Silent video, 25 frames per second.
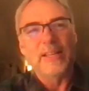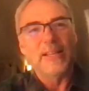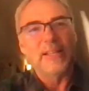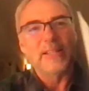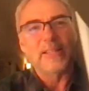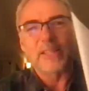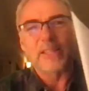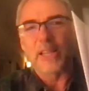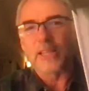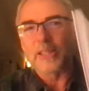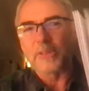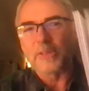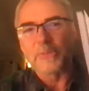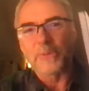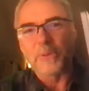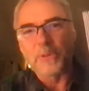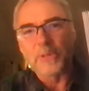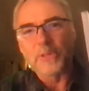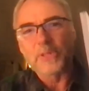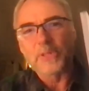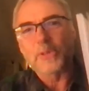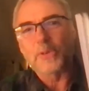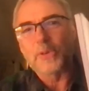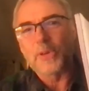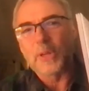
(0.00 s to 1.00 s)
it's got the full
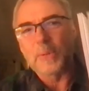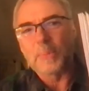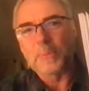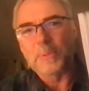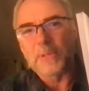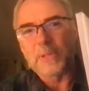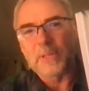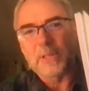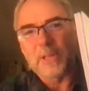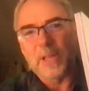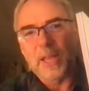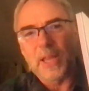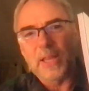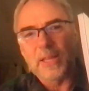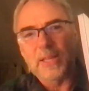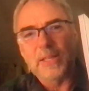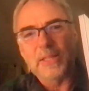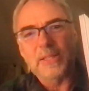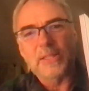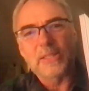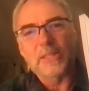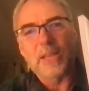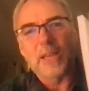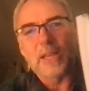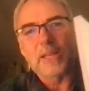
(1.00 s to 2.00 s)
script and
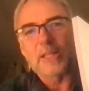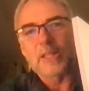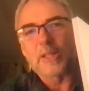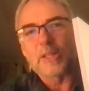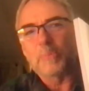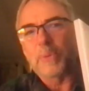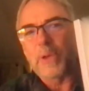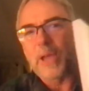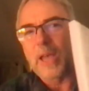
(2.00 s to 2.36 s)
it's got at the